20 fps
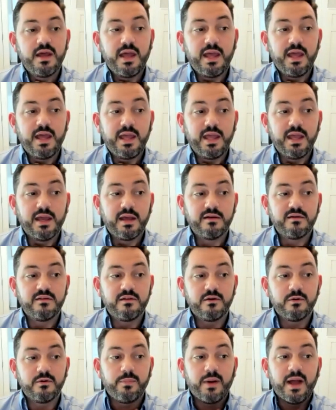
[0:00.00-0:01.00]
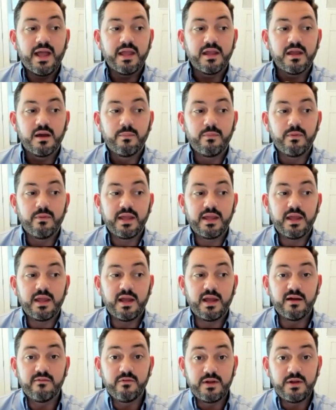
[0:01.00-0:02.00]
and they're buying up like
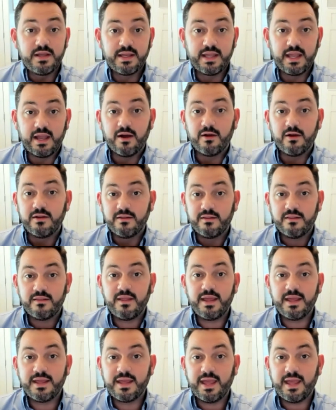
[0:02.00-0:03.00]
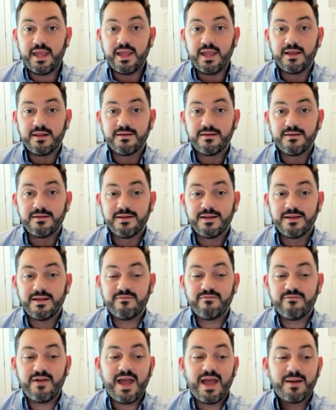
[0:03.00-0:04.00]
every county that they can.
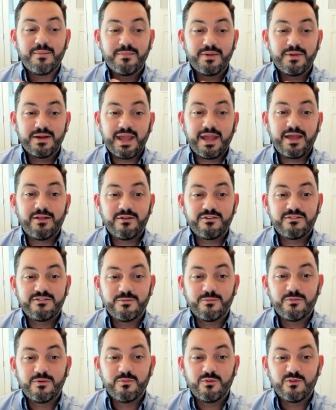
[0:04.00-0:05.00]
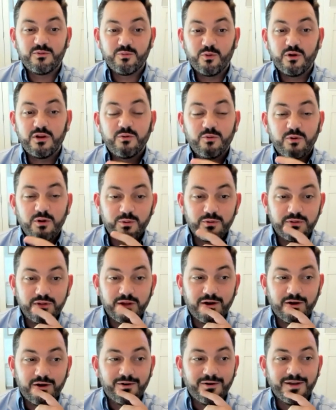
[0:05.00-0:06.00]
In fact, Michaela, someone was wanting to work with
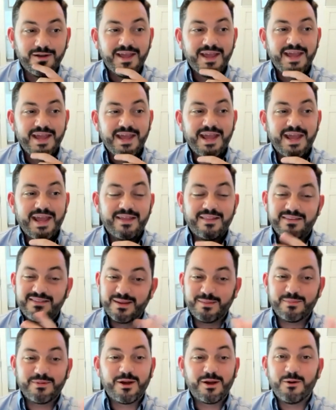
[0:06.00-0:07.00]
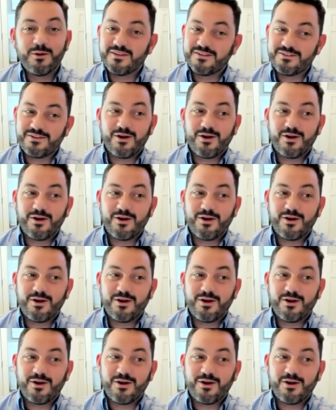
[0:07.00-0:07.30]
y'all, and the mm-hmm. zip codes that